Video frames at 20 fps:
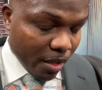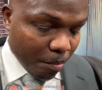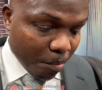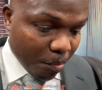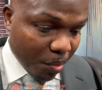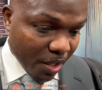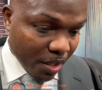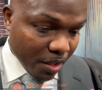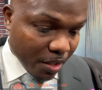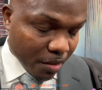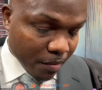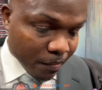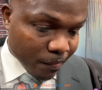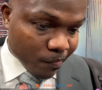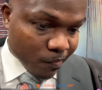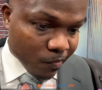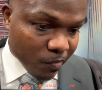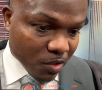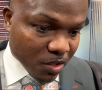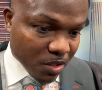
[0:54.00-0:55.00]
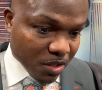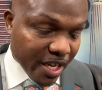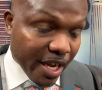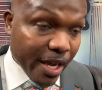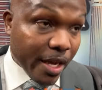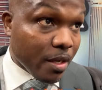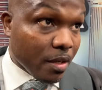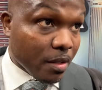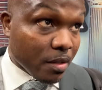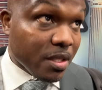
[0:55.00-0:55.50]
But
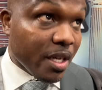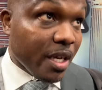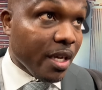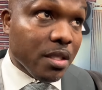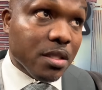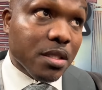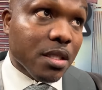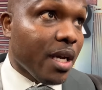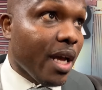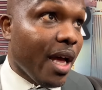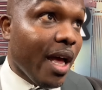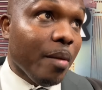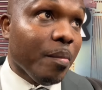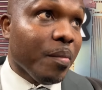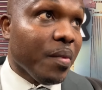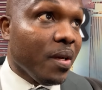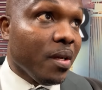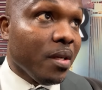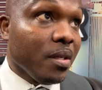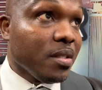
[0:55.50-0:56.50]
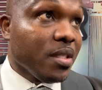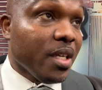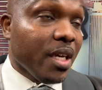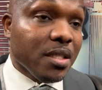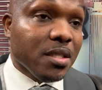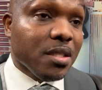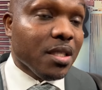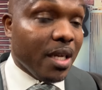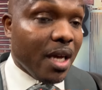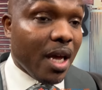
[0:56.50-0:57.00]
Tank is a guy, man.
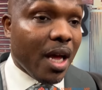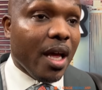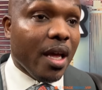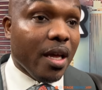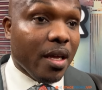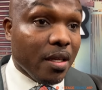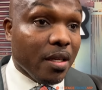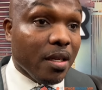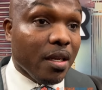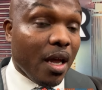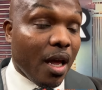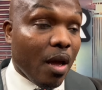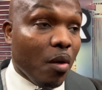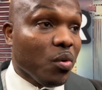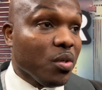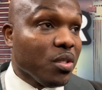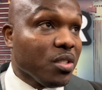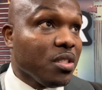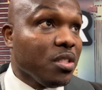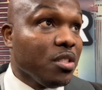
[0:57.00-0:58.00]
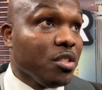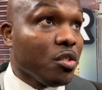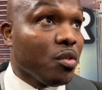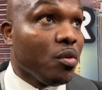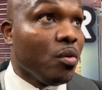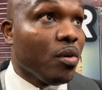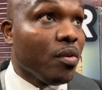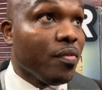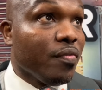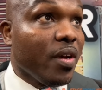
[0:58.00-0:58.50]
Tank's the guy I want to see
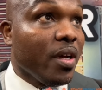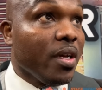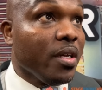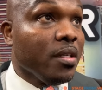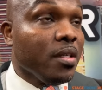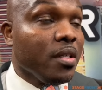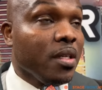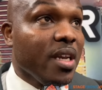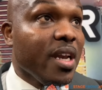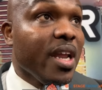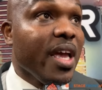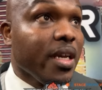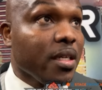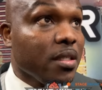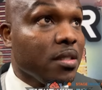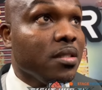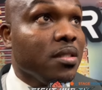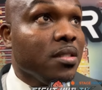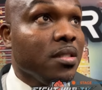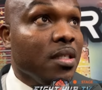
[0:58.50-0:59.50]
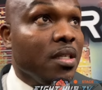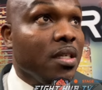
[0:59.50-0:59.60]
Shakur fight next.